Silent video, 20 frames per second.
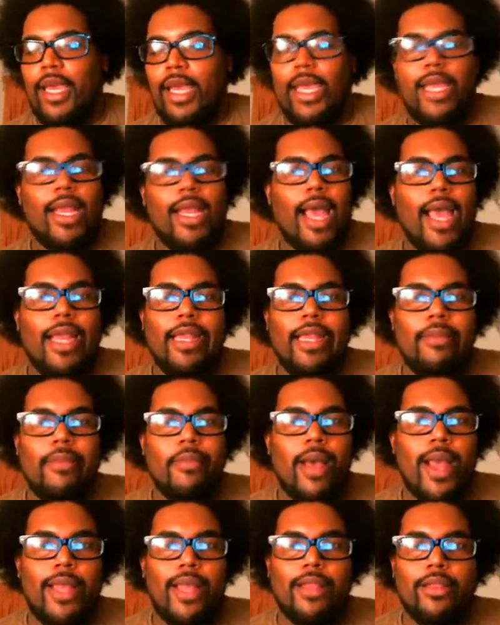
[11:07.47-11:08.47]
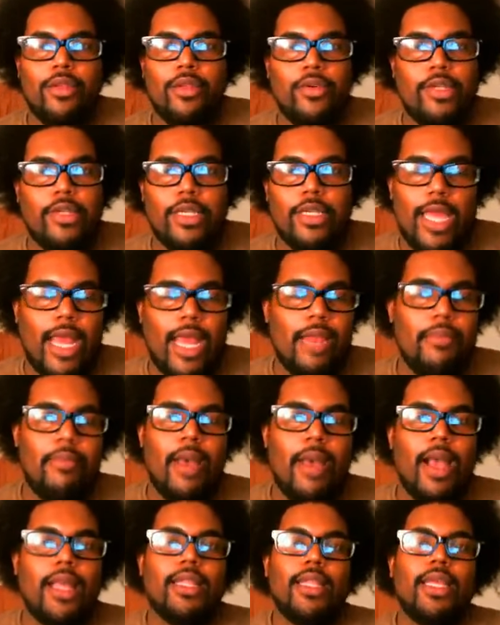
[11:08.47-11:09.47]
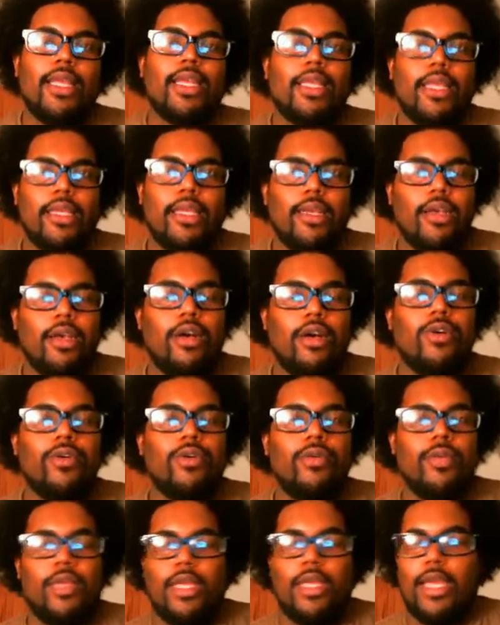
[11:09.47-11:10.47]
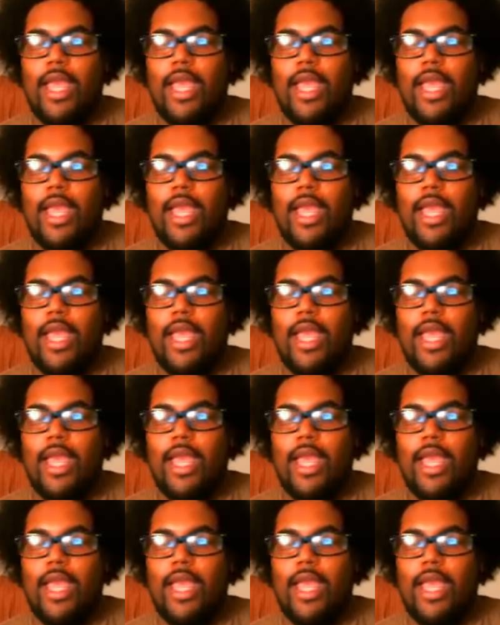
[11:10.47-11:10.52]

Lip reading: and I didn't mind losing it. I didn't mind letting it go.